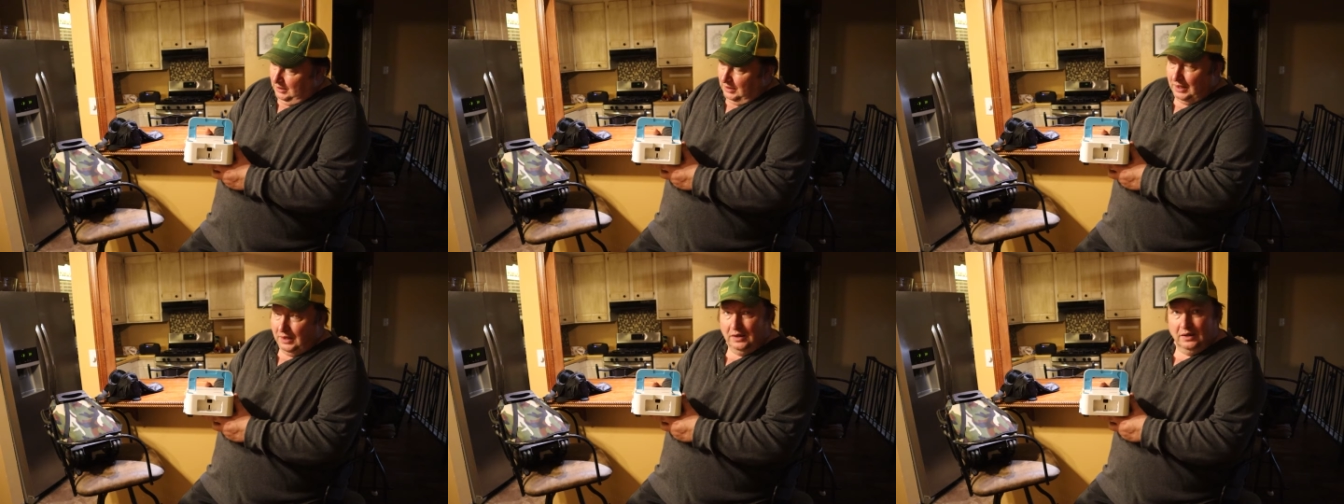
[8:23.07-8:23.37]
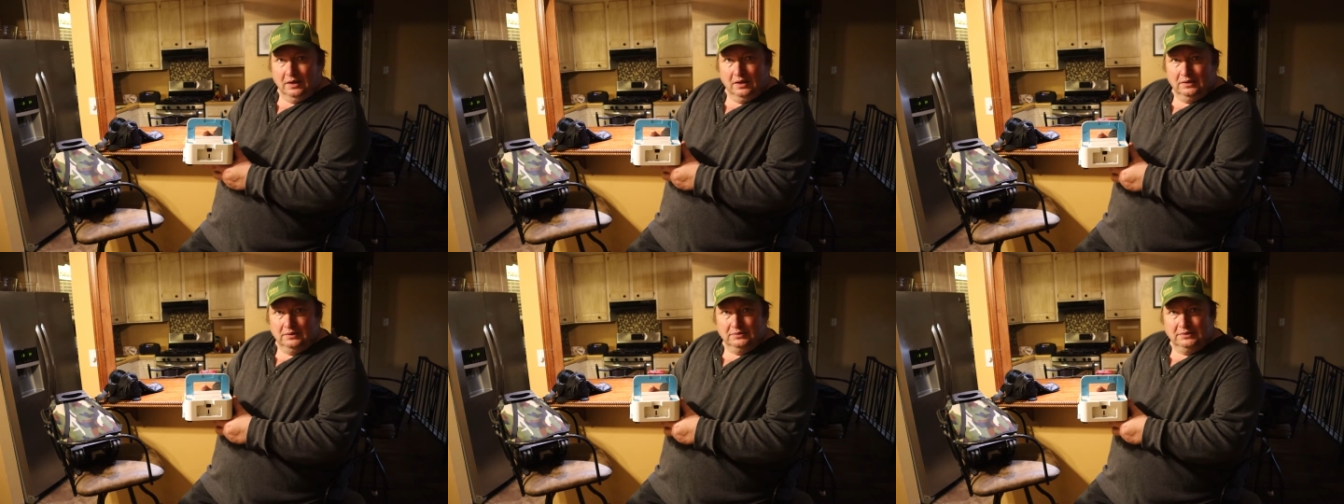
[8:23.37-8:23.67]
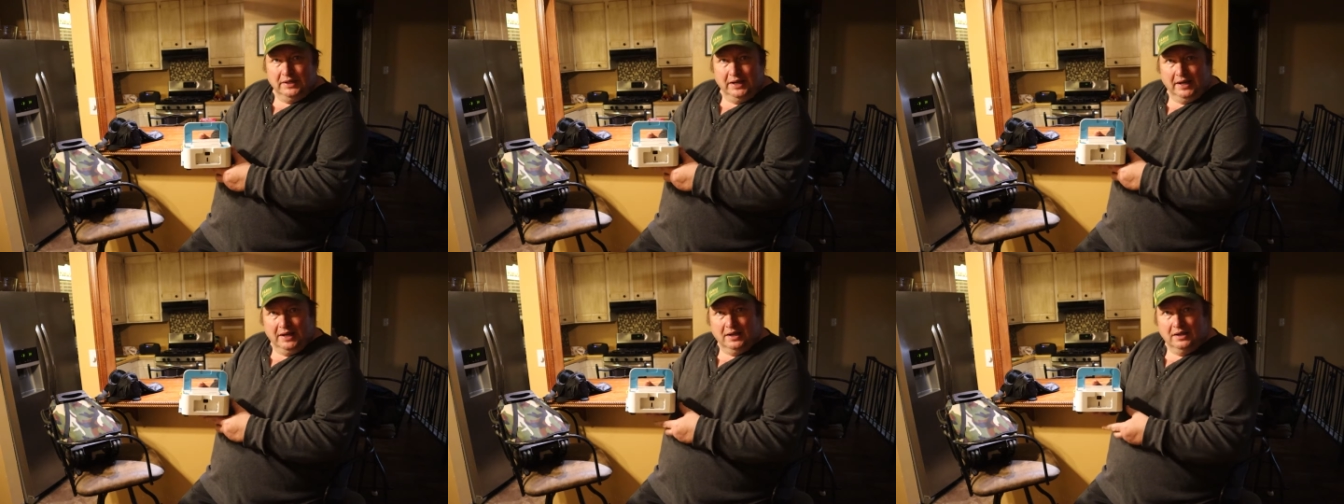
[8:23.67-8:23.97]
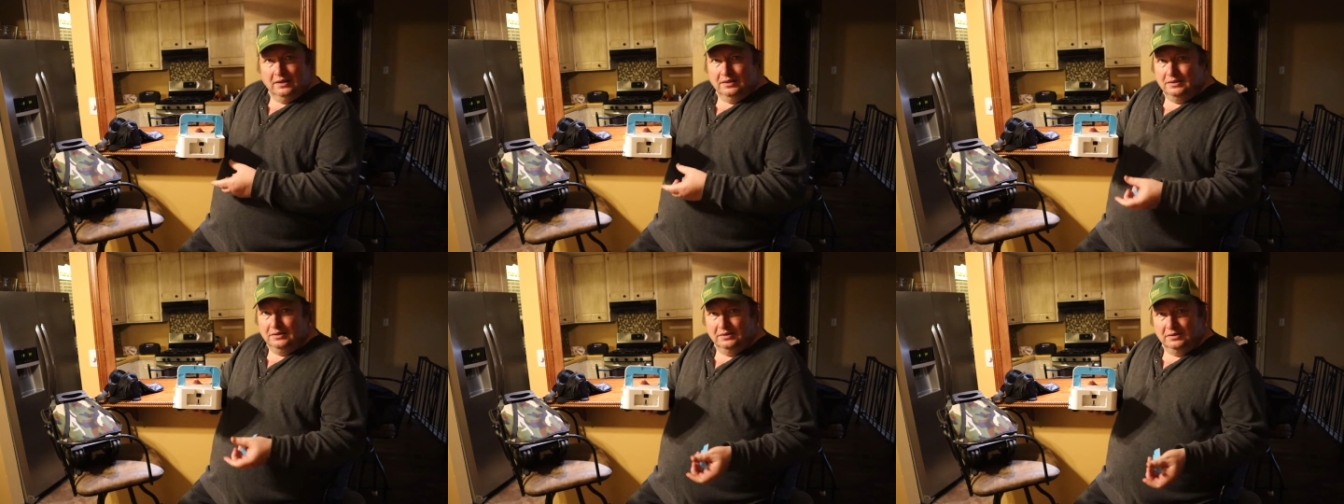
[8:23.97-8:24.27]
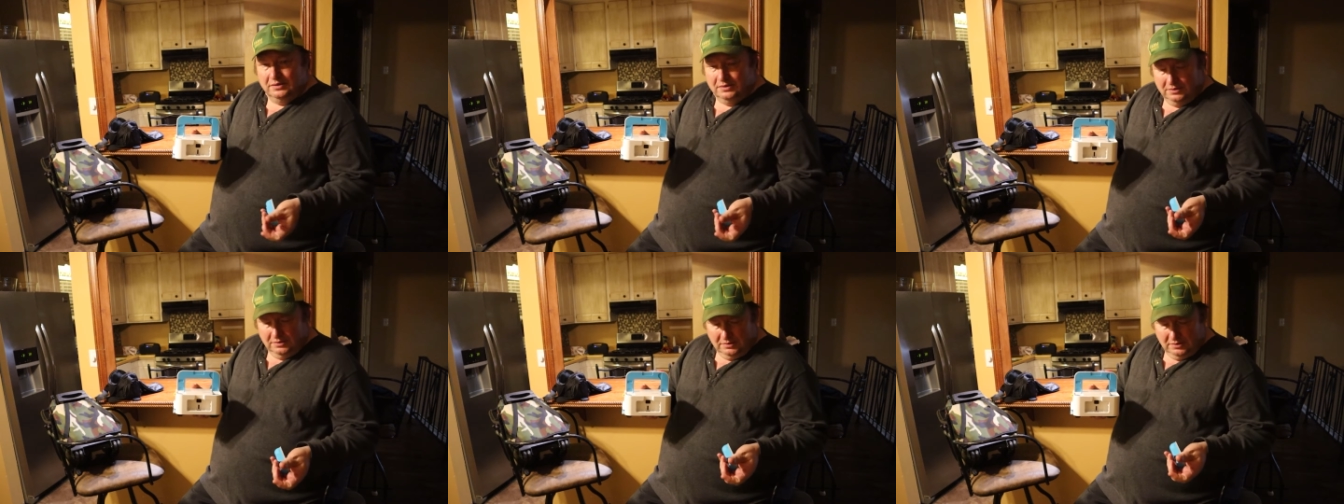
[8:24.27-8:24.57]
Now, uh, yeah,
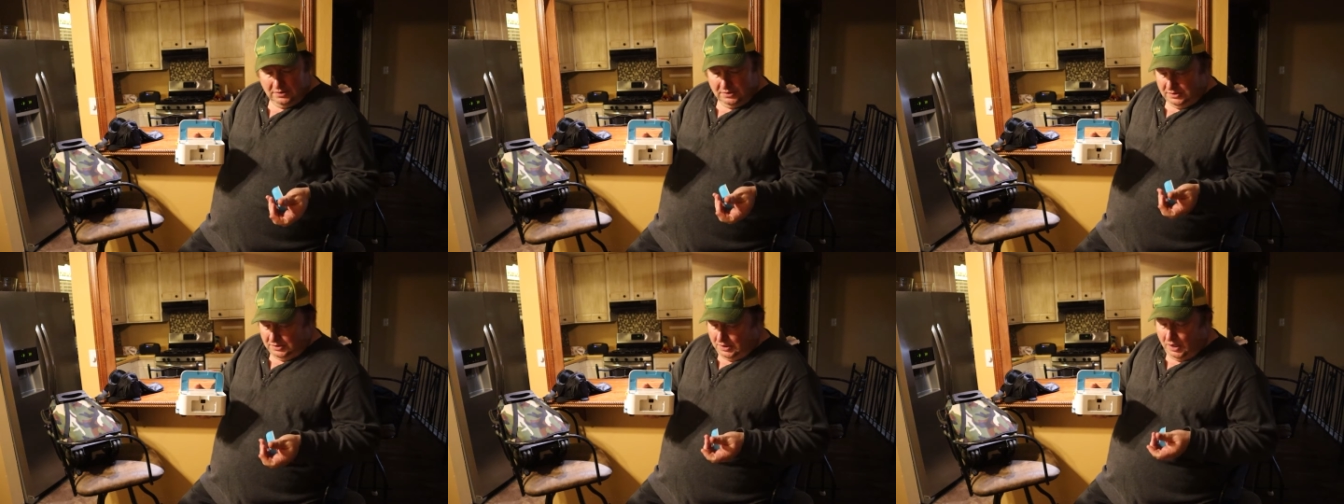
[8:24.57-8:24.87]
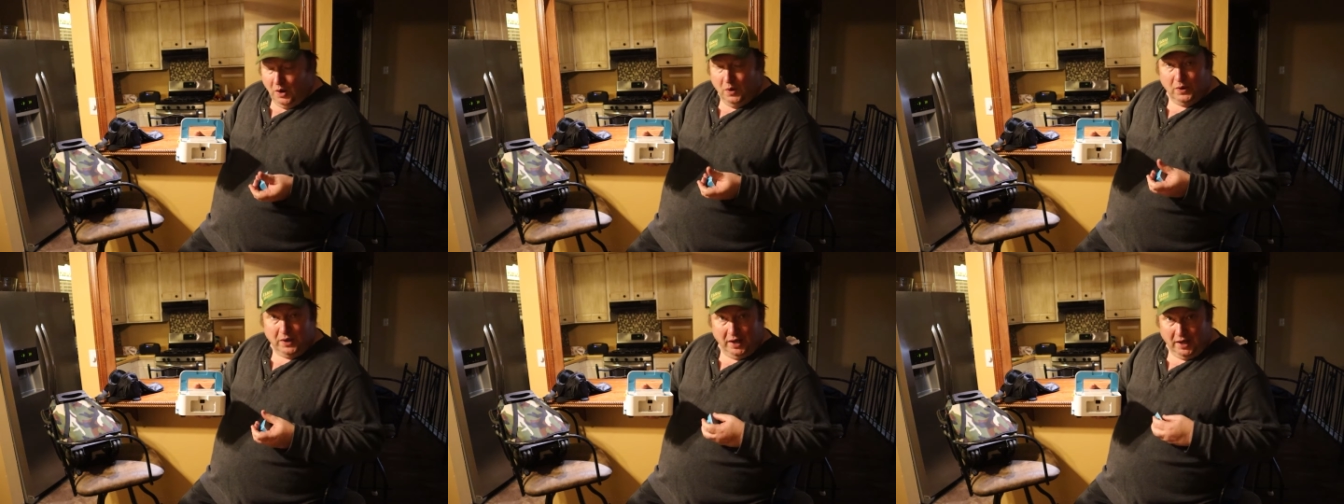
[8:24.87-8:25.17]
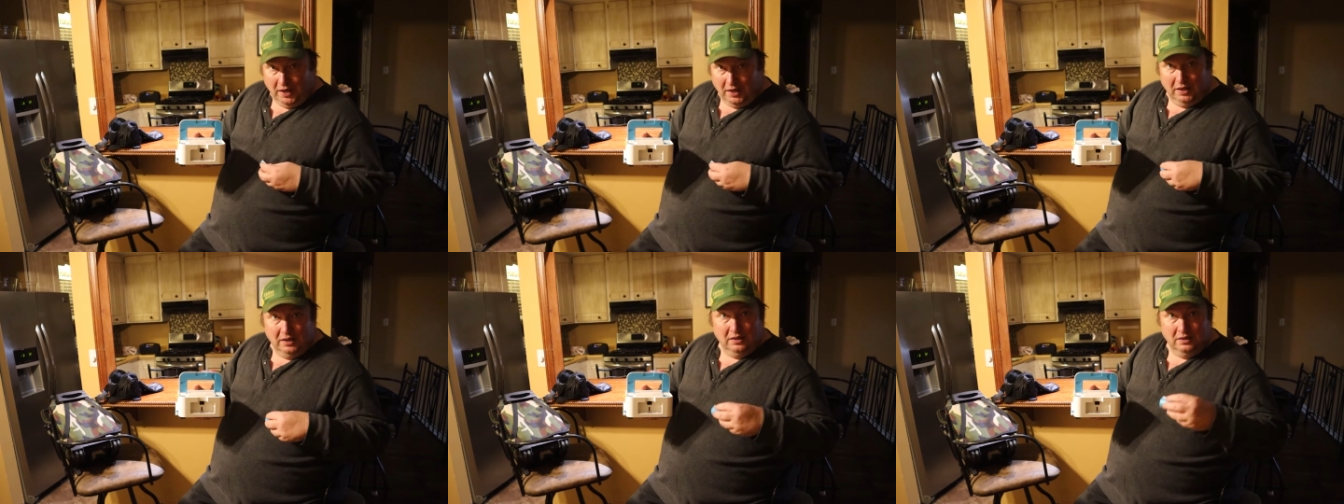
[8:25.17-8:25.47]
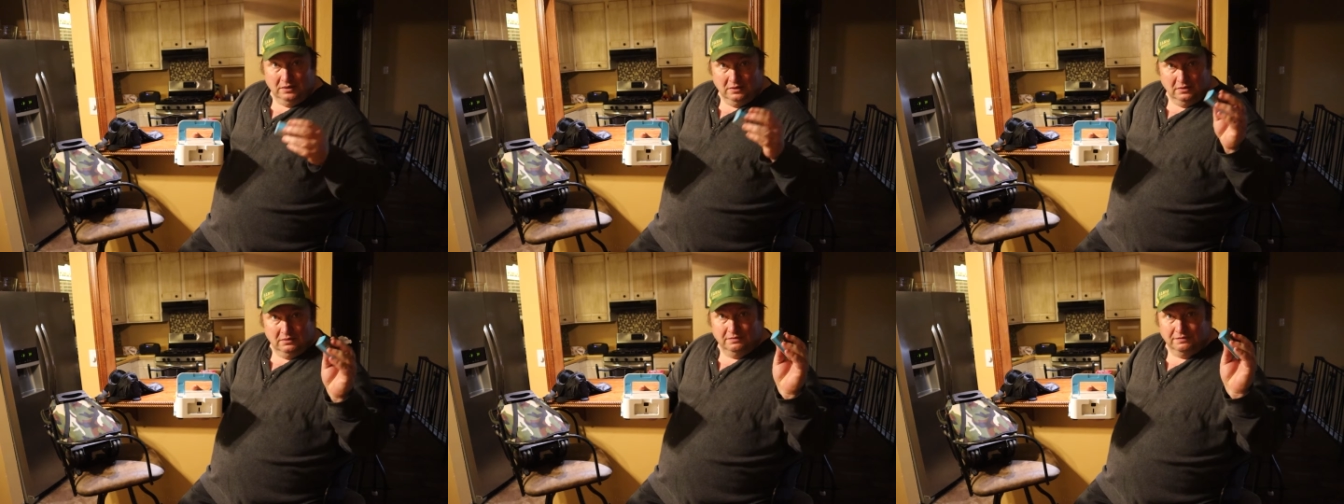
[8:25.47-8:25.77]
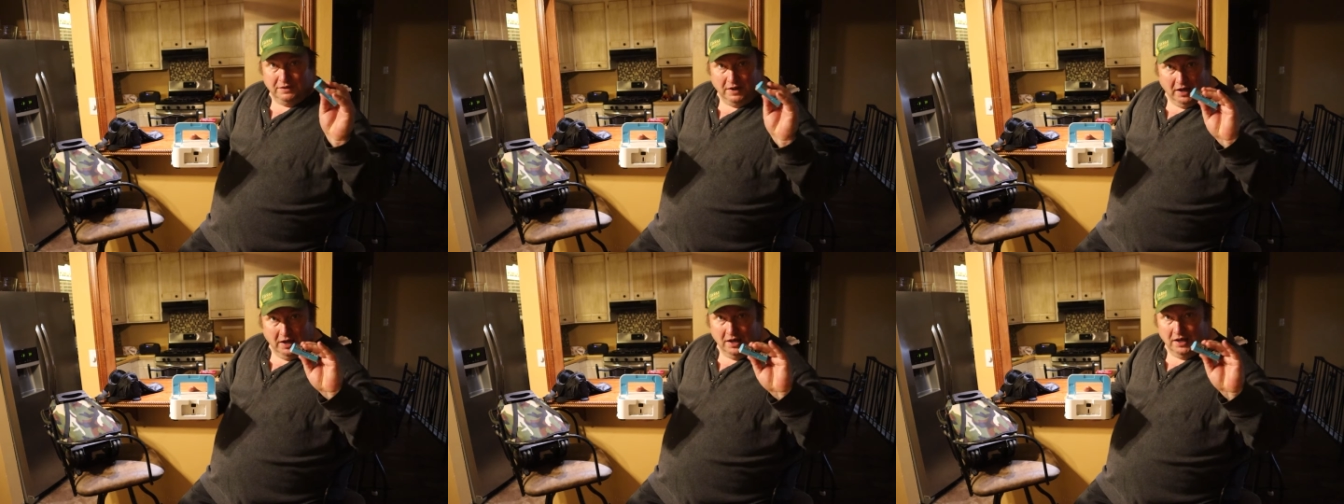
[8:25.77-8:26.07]
just, okay,
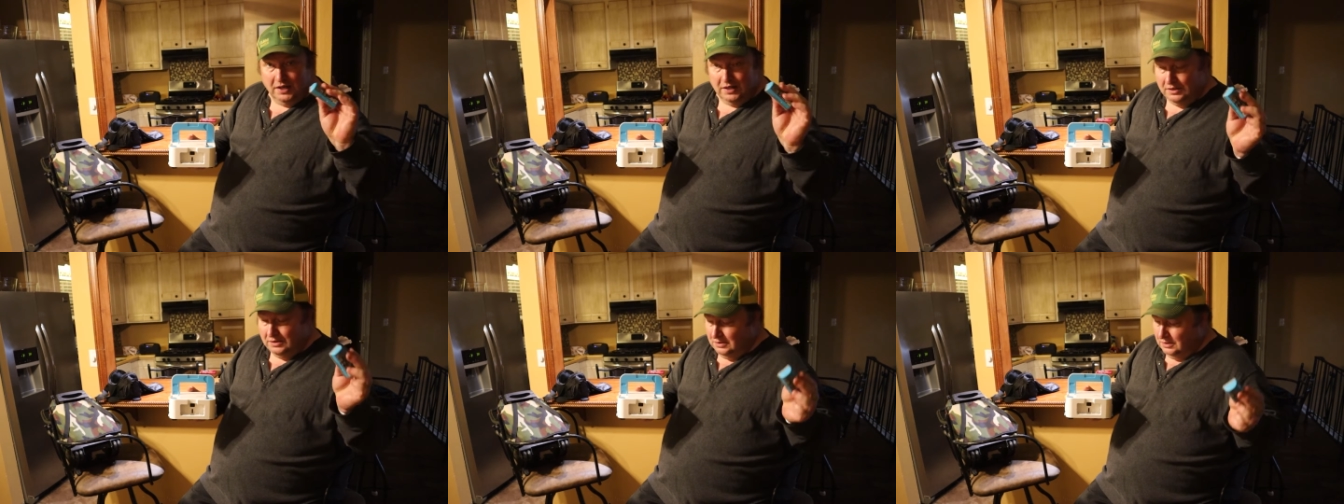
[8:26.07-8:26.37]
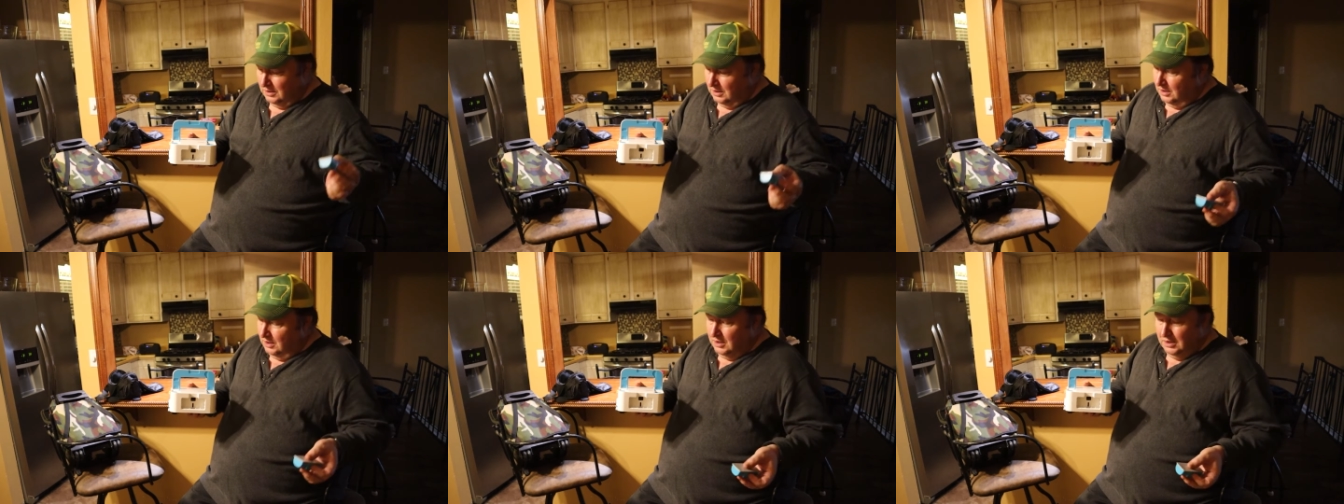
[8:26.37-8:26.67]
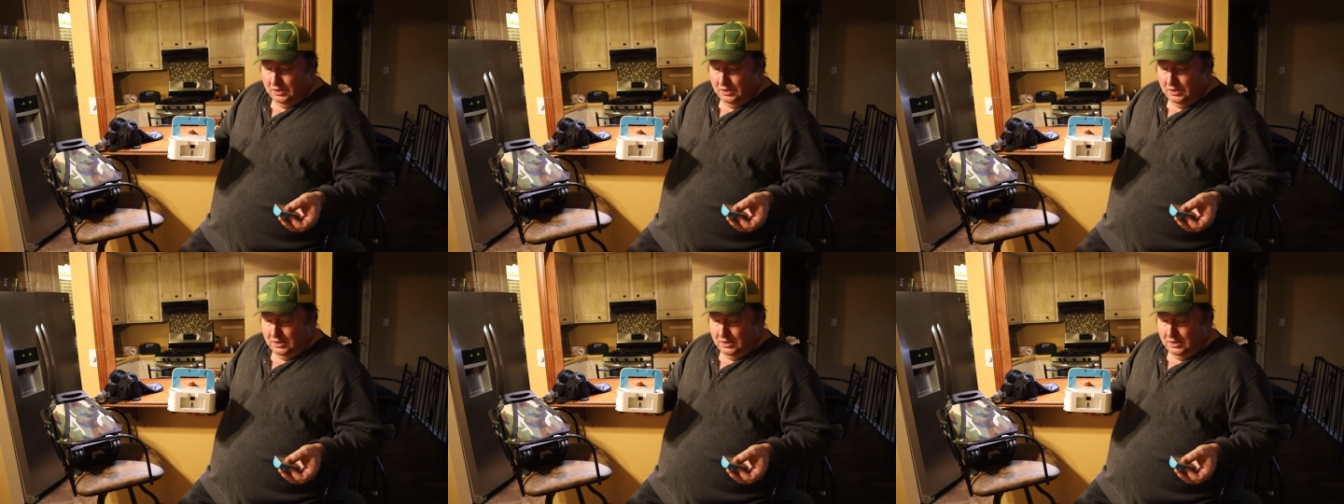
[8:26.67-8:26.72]
fine.